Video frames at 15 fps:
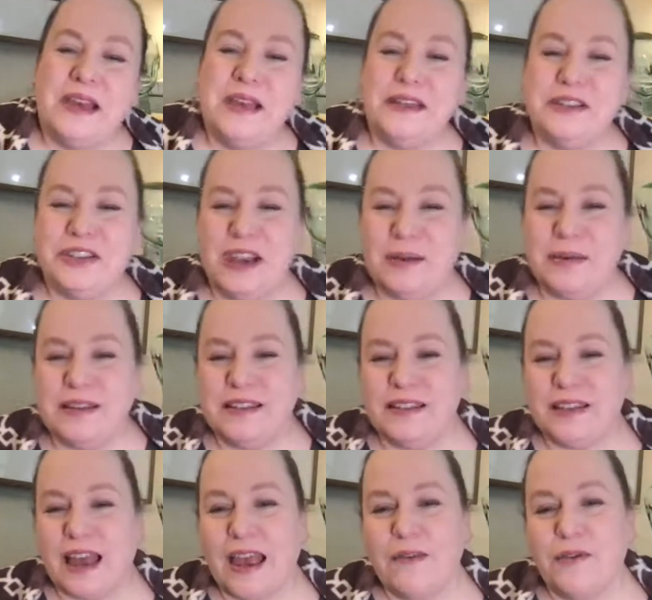Jamie says,
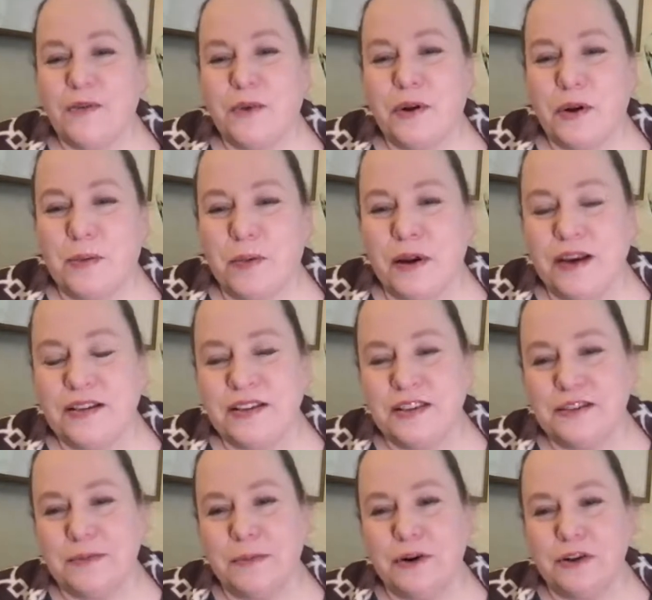I haven't worn a bra
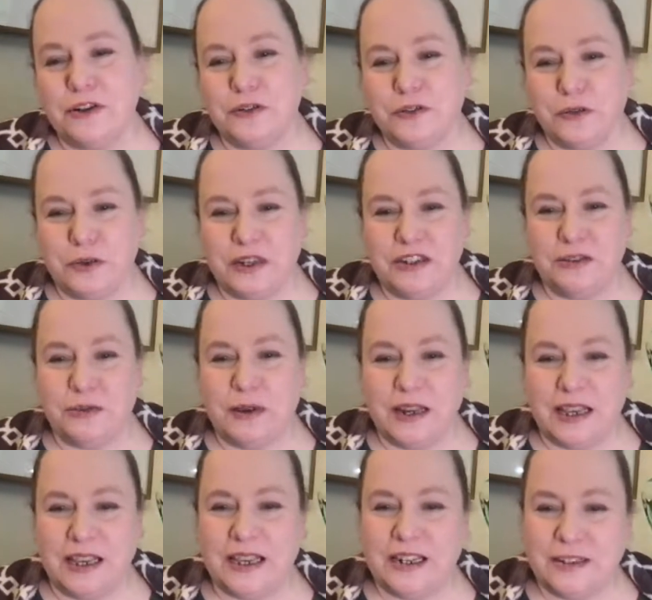since March of
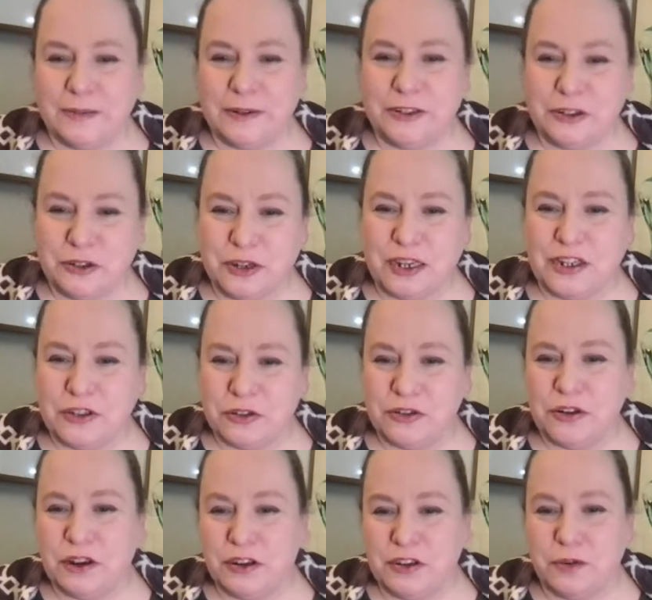2020, and a special occasion or
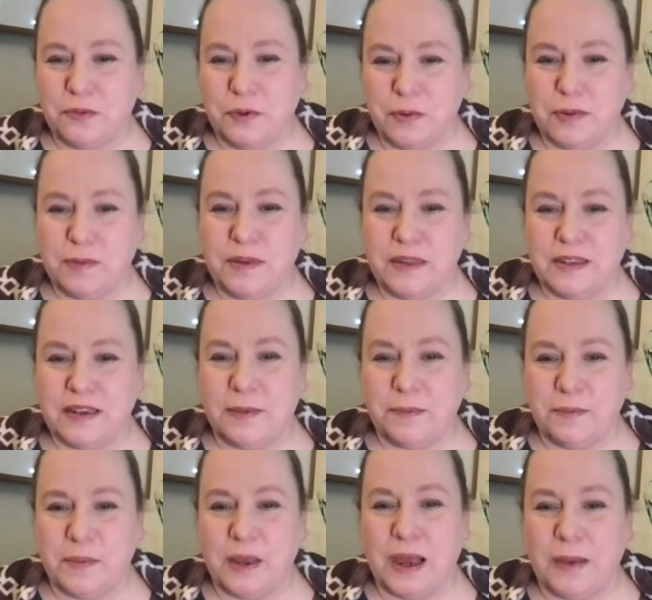doctor appointment means
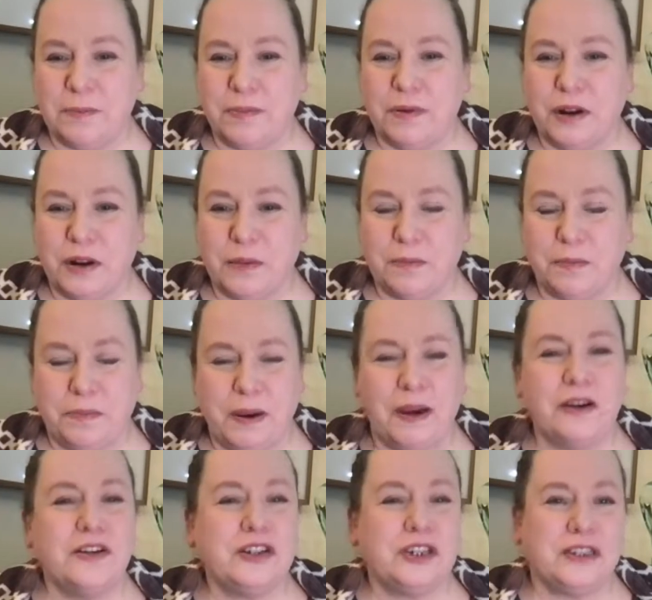I put on a
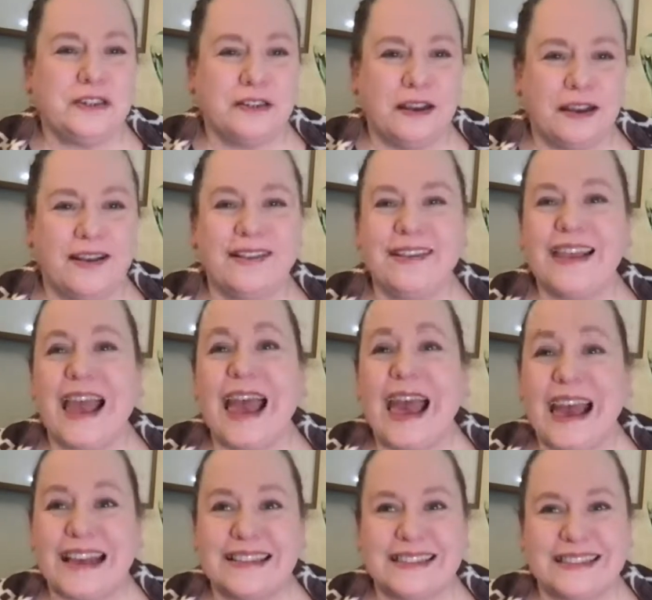pair of jeans on.
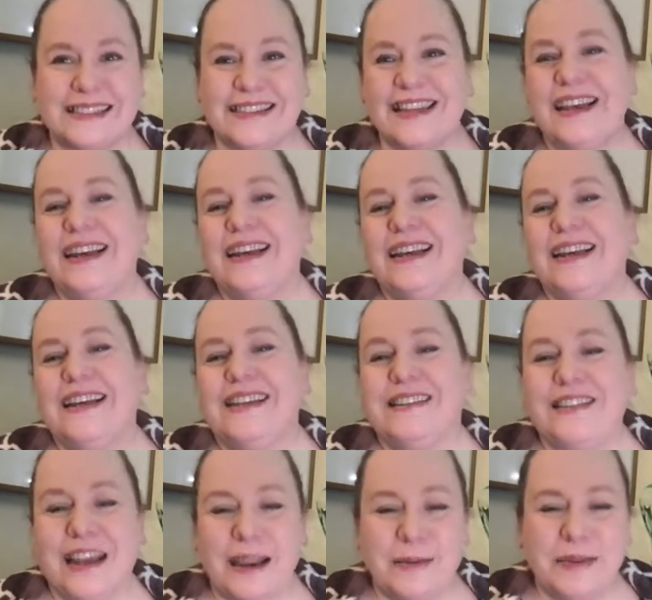Yes,
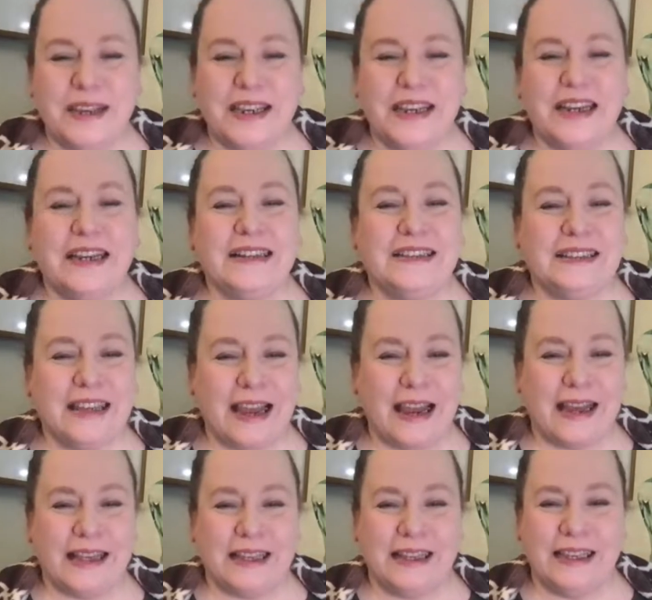Jamie,
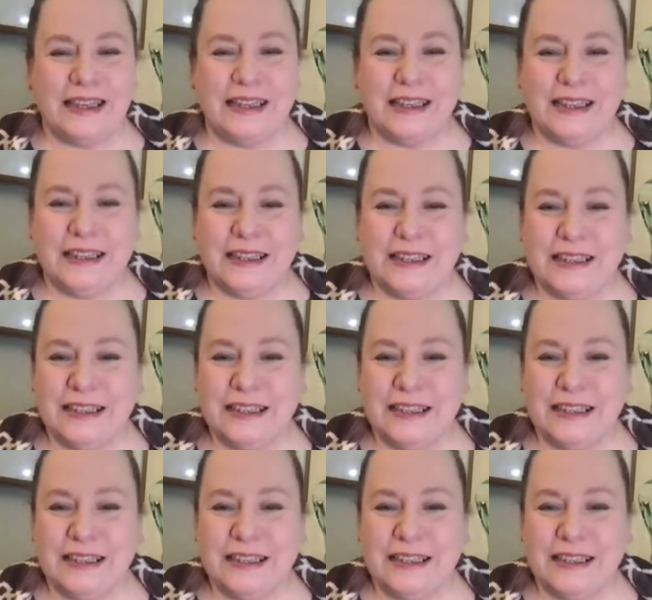exactly.